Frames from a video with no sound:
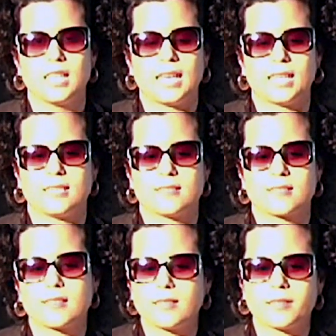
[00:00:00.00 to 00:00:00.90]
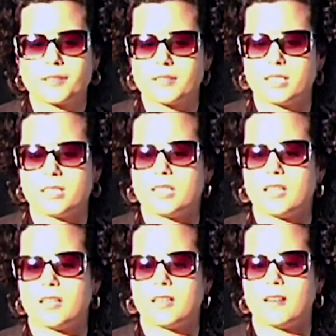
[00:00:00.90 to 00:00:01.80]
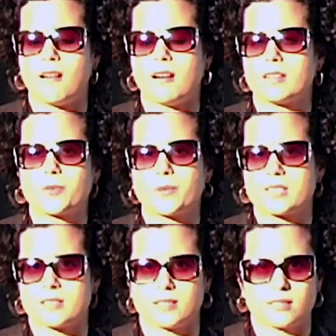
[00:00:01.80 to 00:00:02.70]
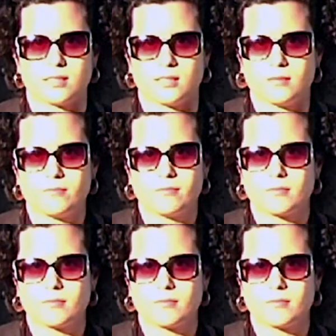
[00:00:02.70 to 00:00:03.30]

And it's clearly art residency,